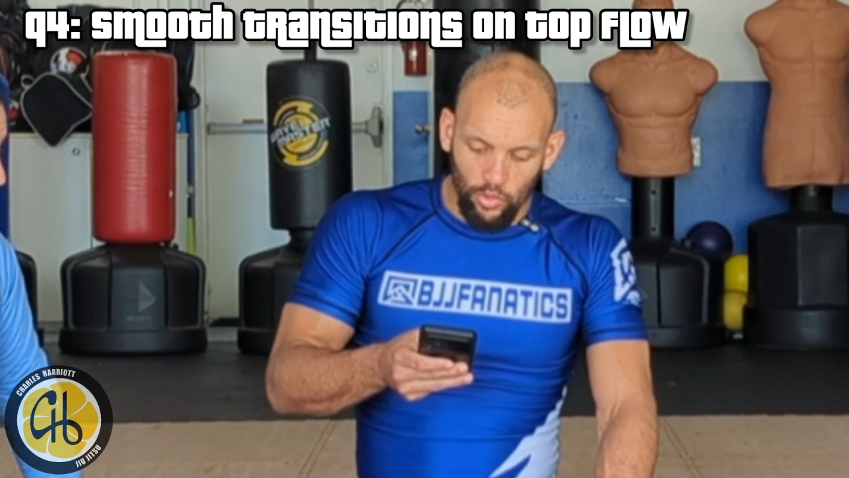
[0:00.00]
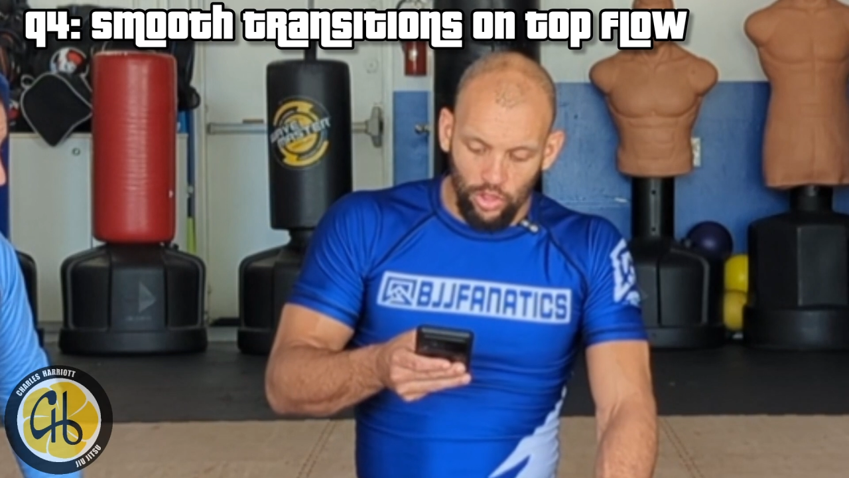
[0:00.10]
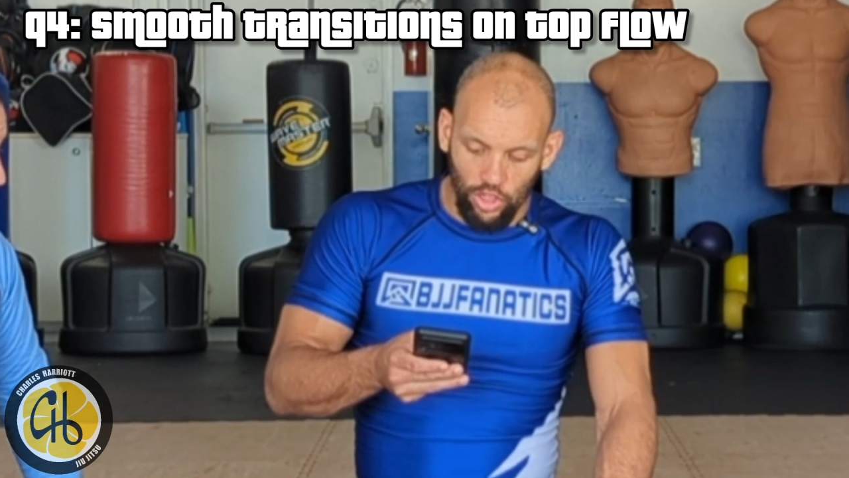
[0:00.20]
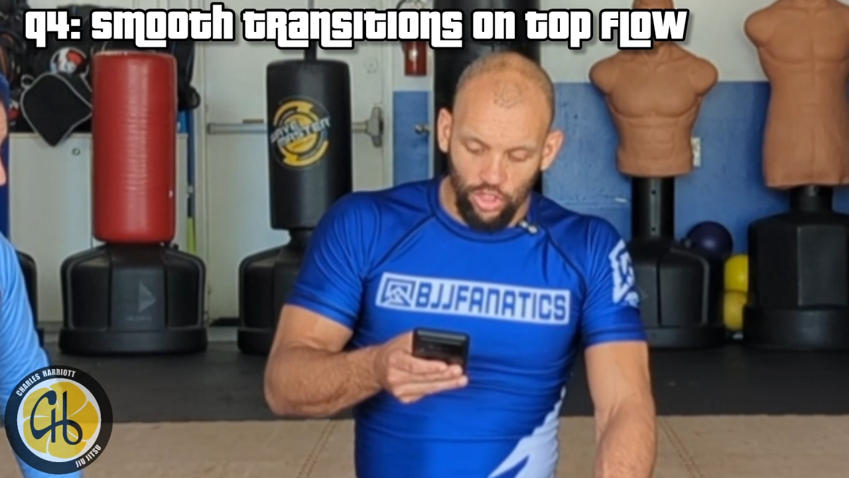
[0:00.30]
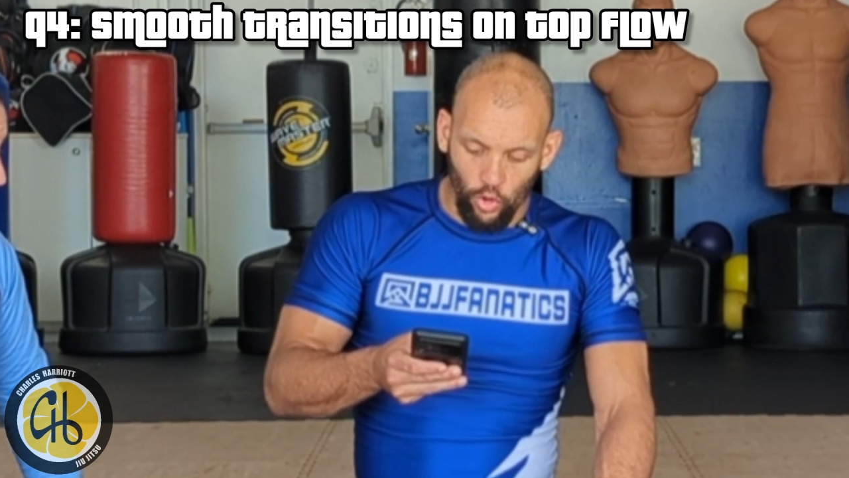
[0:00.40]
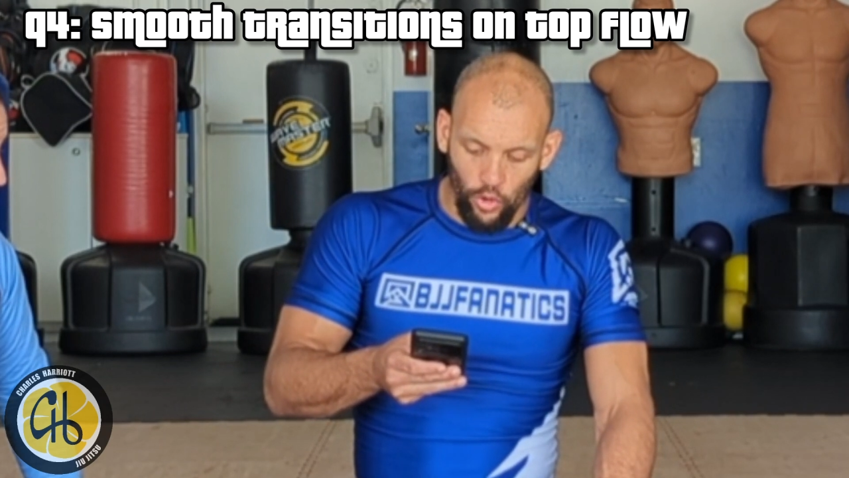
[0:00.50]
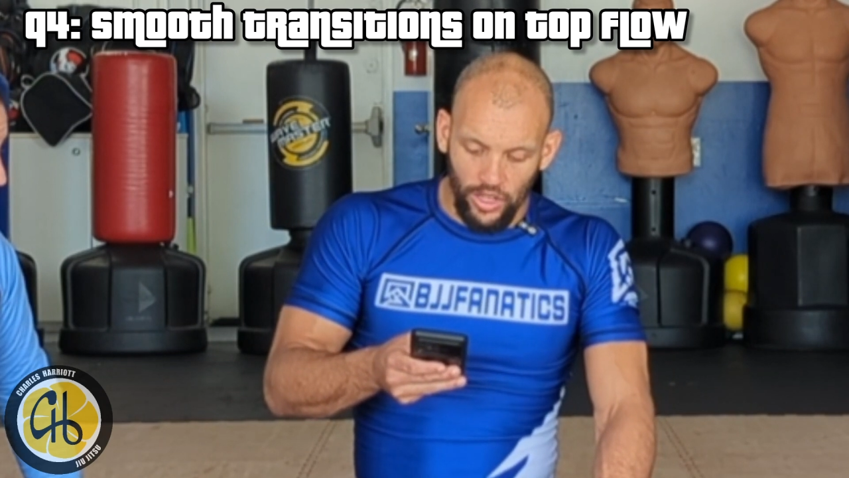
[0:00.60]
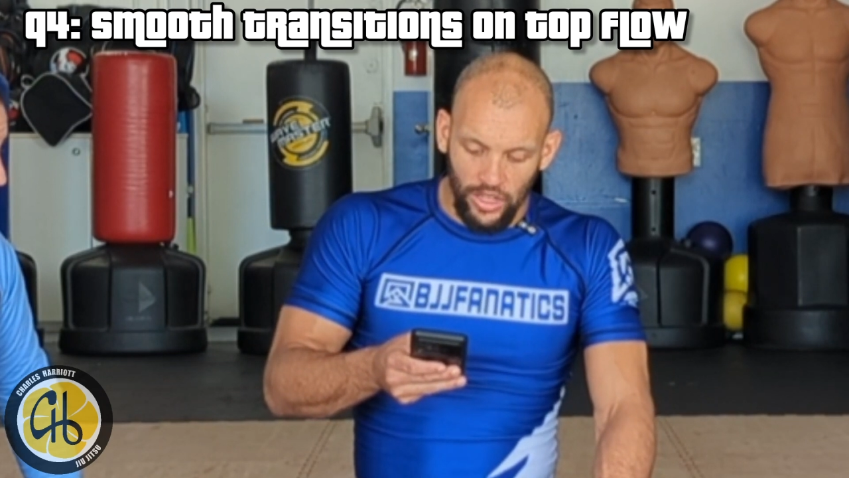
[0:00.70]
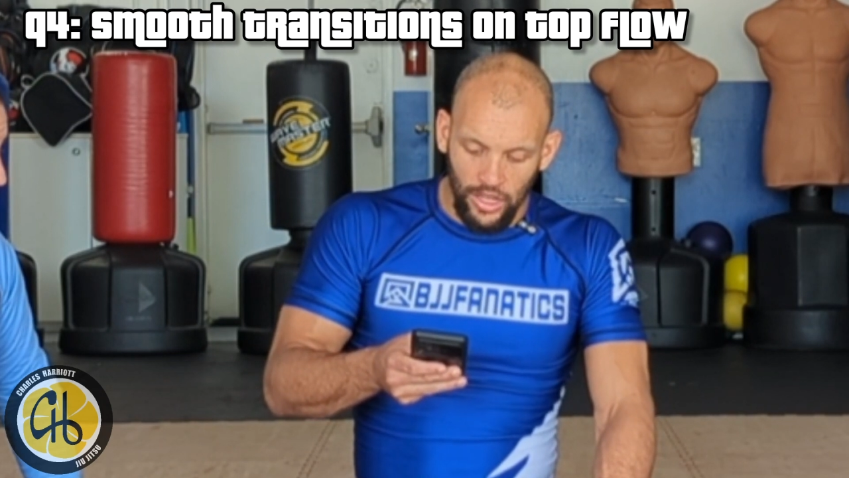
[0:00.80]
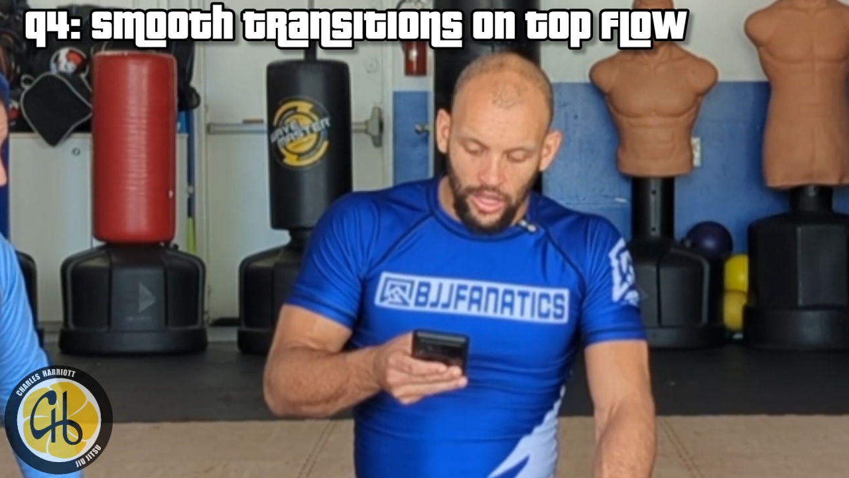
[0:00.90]
with
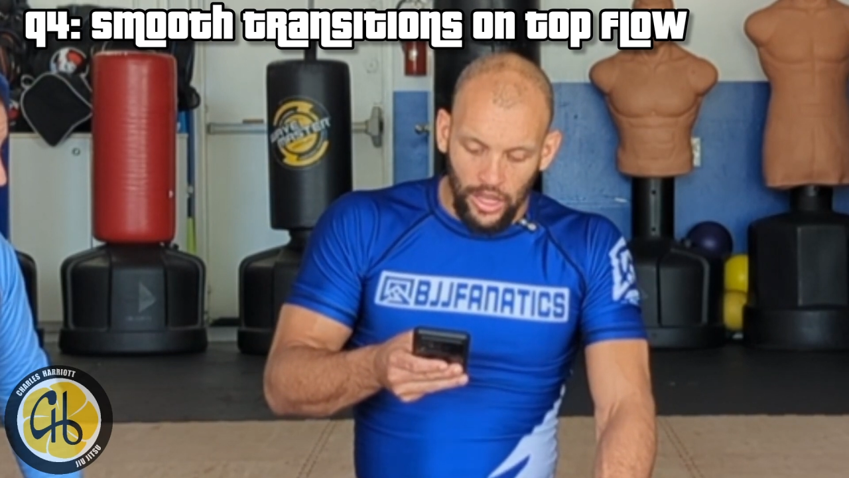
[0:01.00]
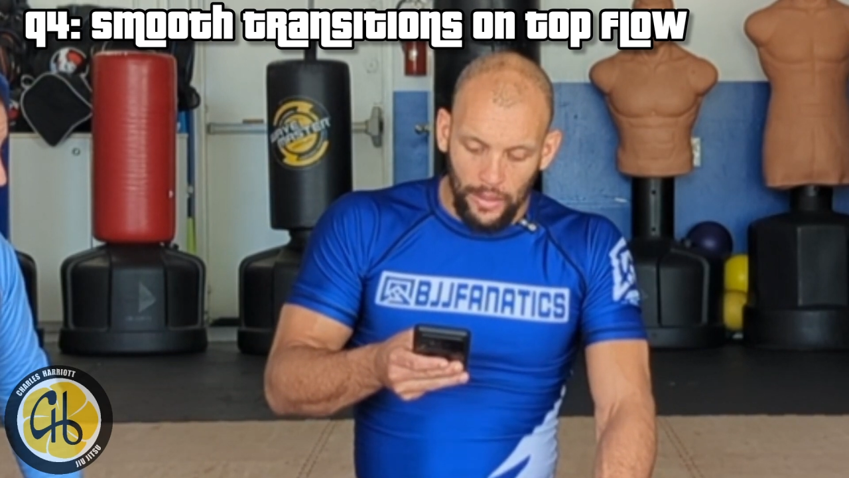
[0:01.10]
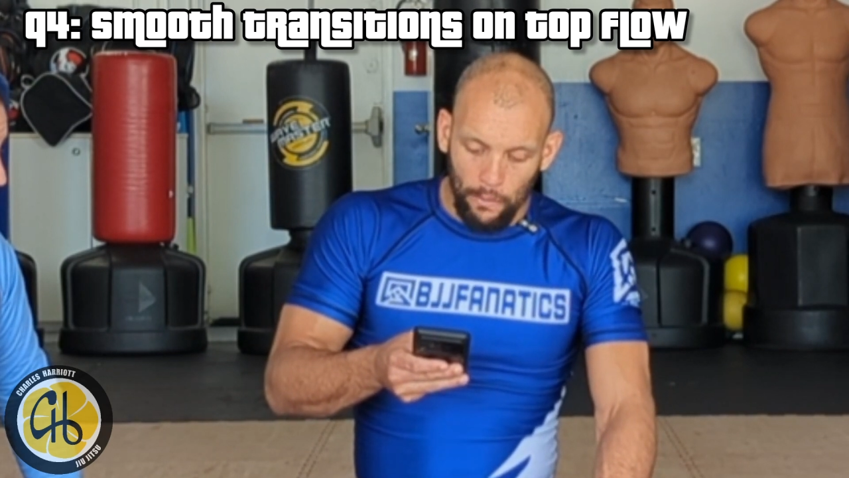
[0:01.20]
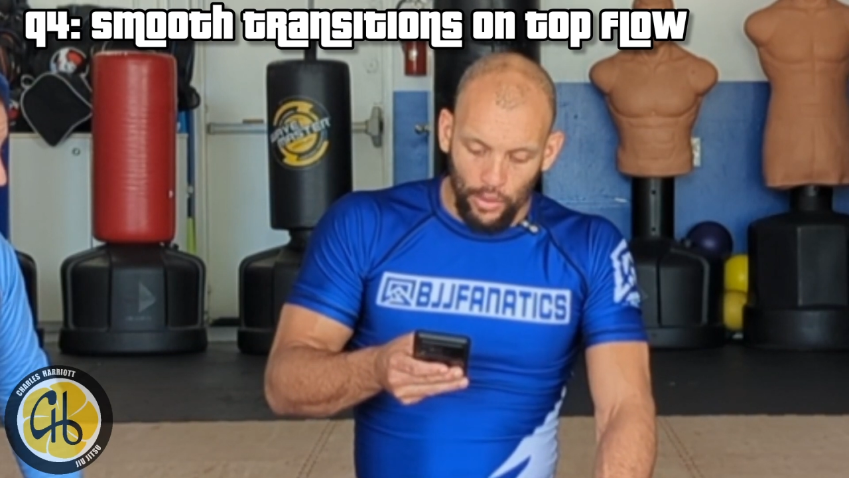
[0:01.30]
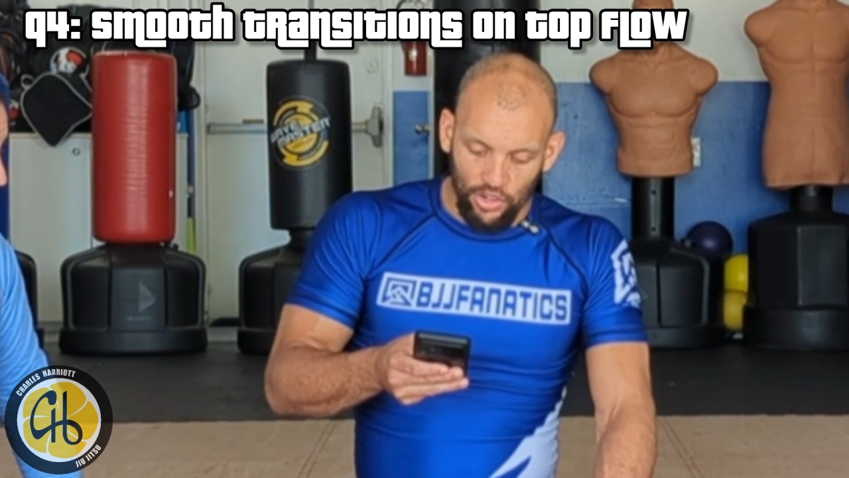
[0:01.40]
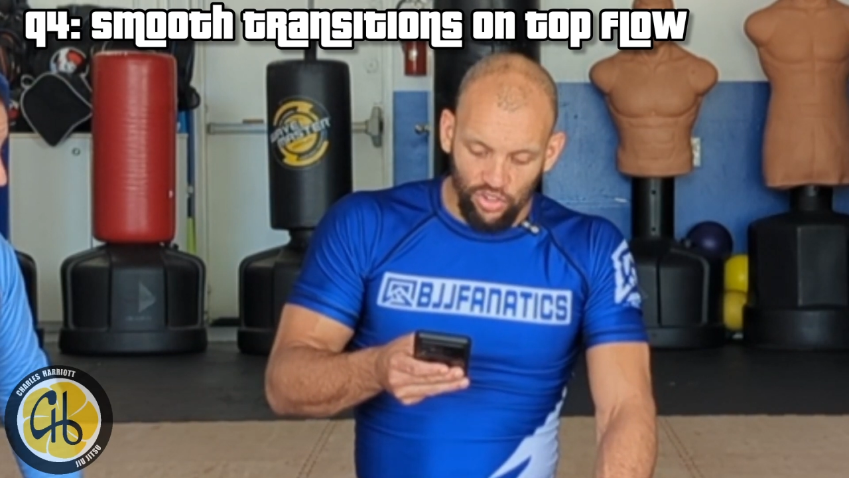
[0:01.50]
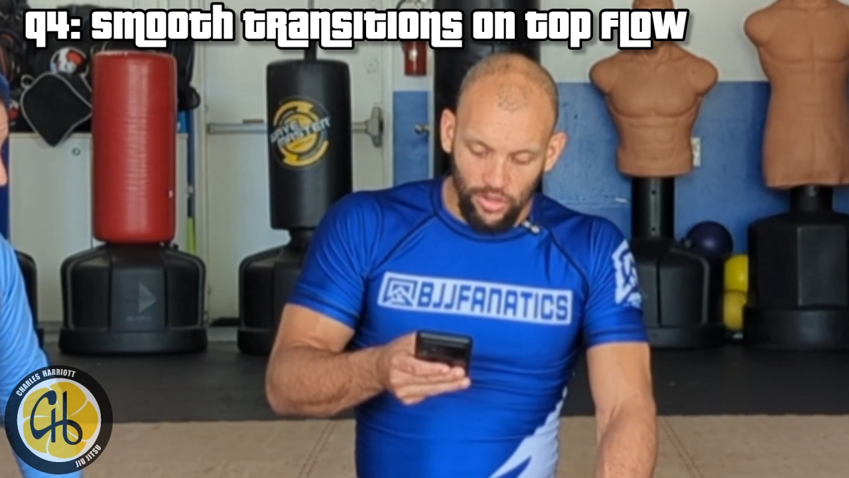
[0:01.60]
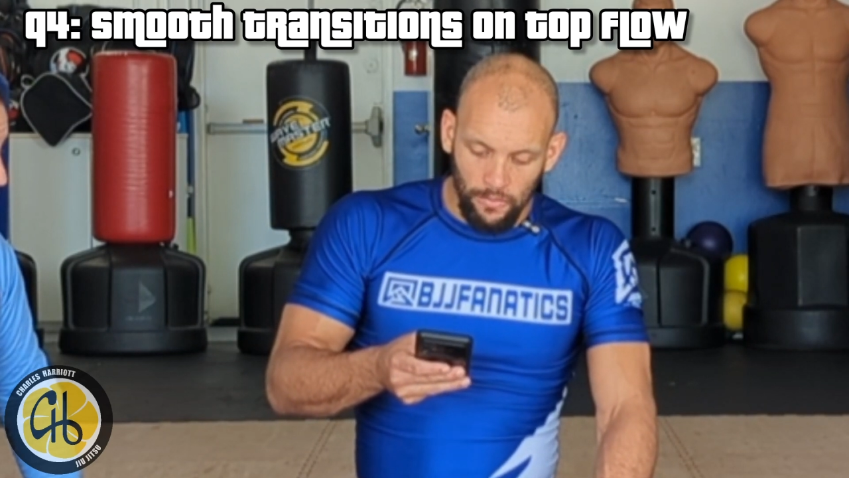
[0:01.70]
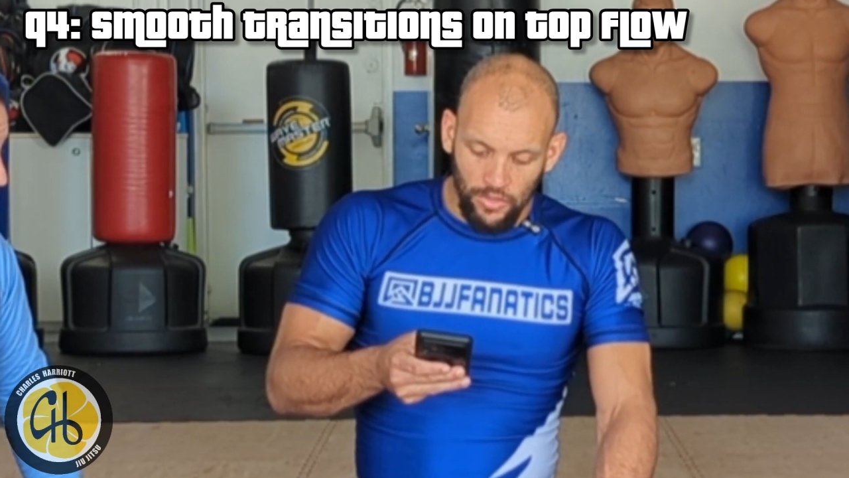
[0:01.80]
authority and pressure.